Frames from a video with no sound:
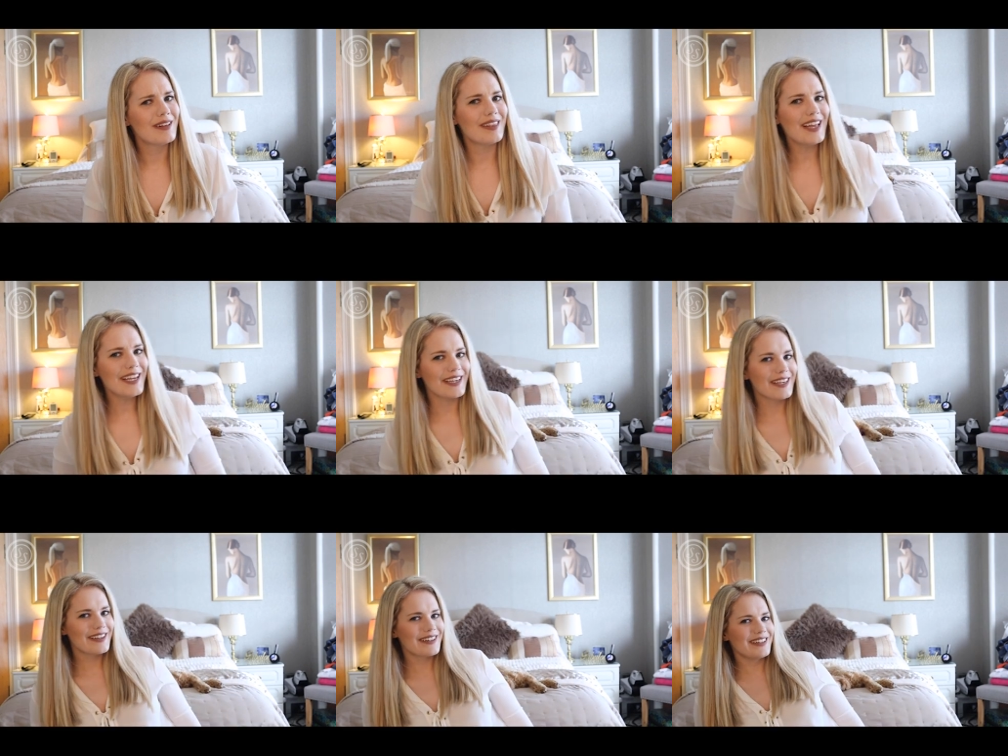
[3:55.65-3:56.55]

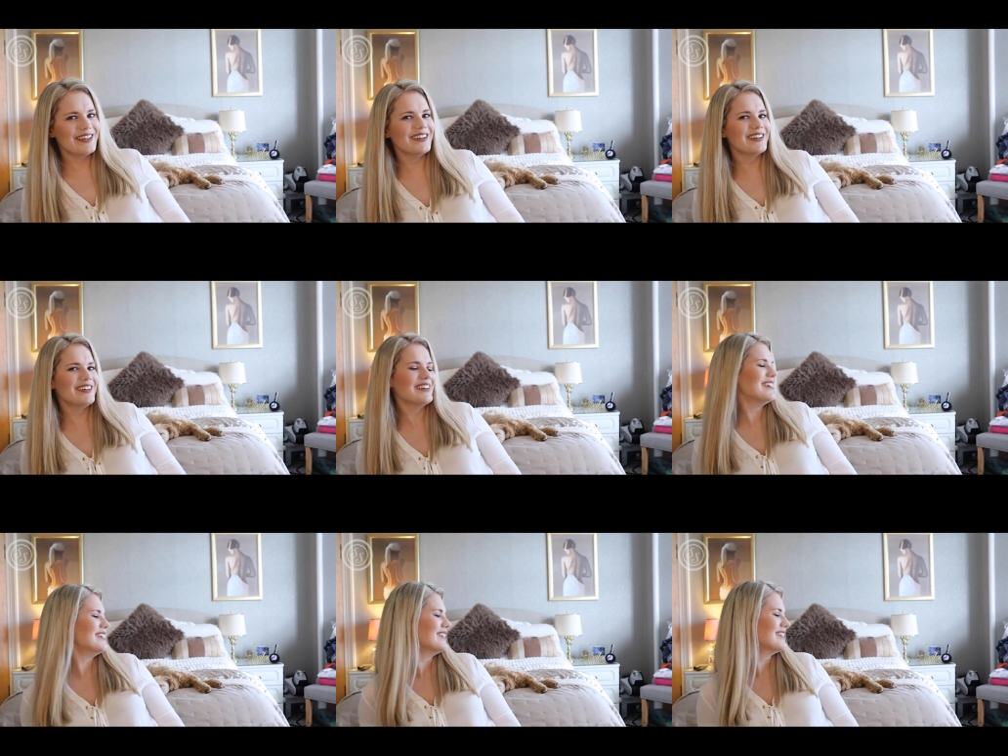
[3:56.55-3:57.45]
Link.
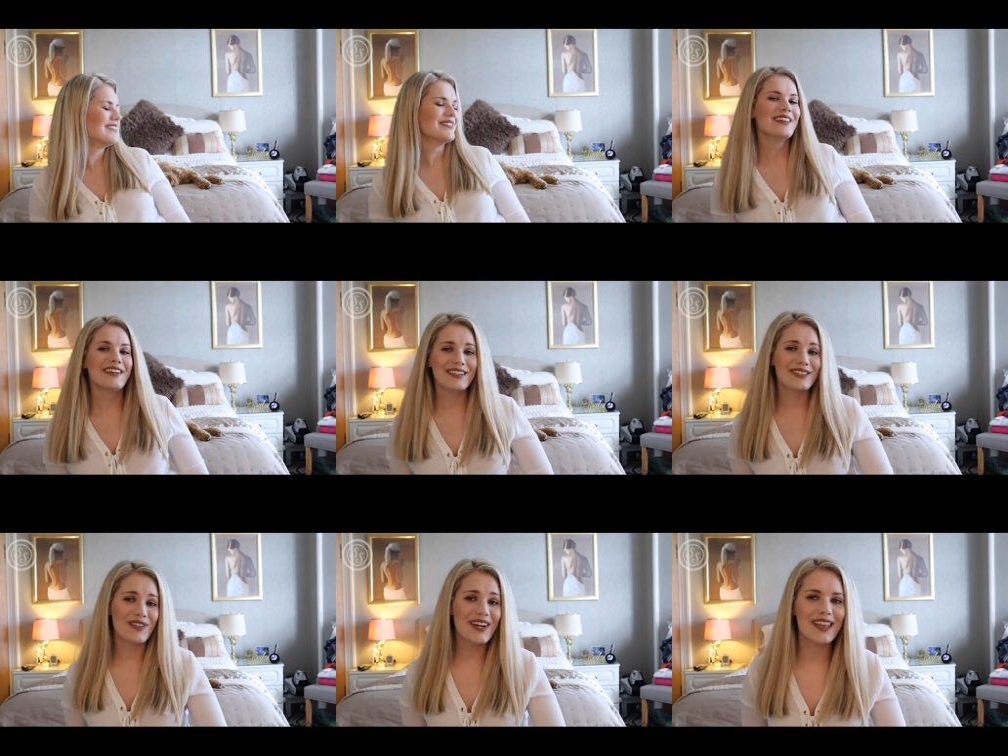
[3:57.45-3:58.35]
It's
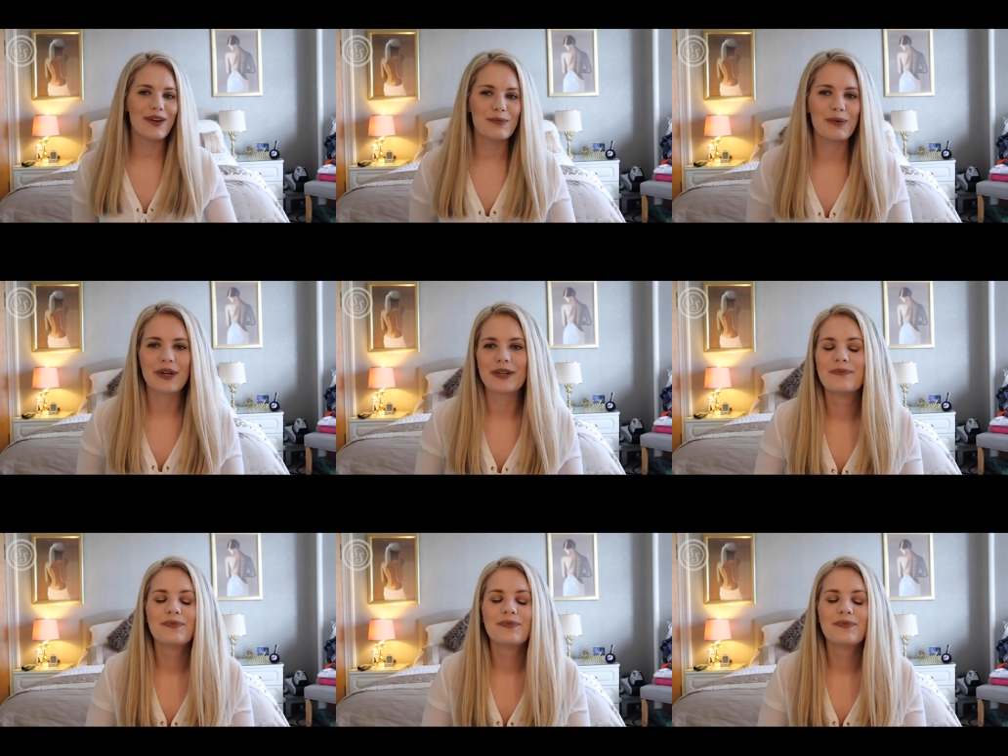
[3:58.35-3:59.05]
a very loud boy.